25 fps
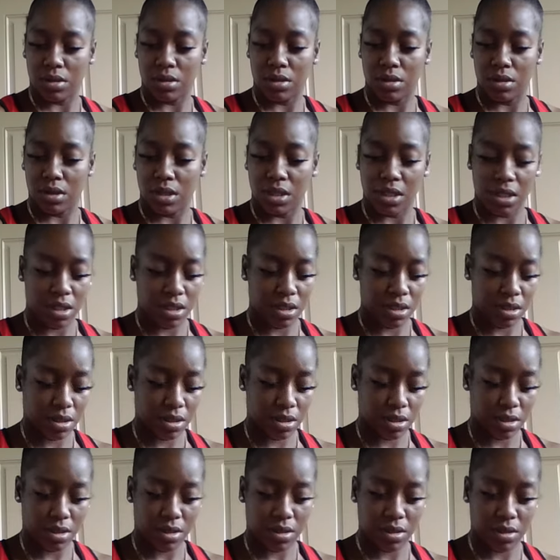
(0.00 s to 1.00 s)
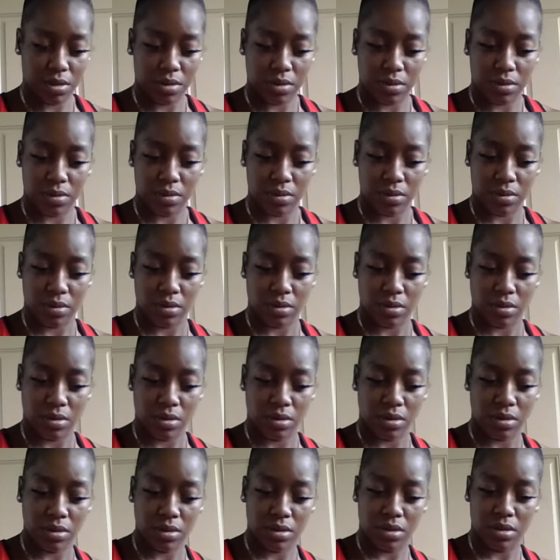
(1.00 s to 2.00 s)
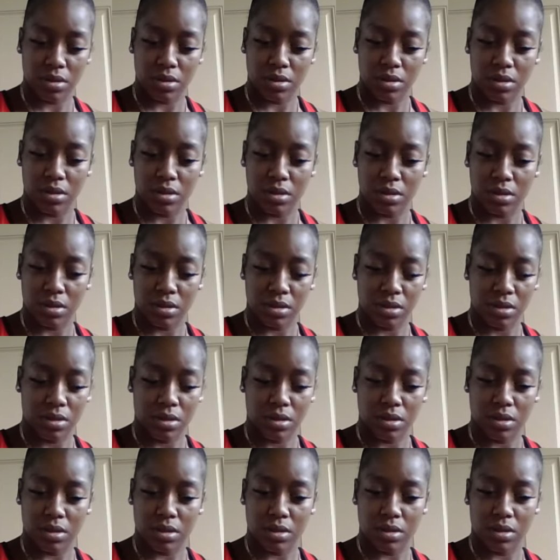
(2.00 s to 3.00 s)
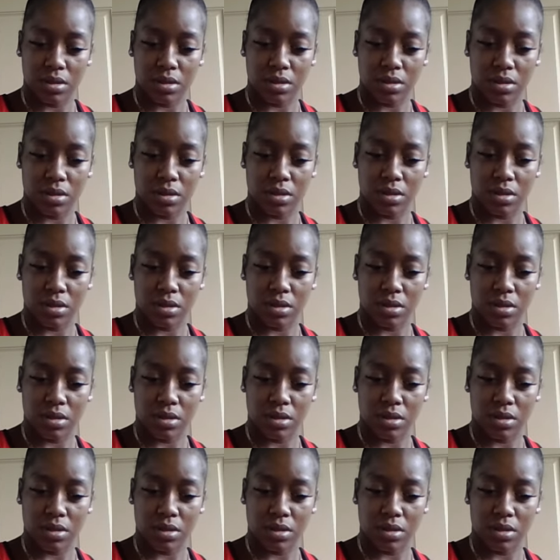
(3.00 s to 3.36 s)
Nobody speaks.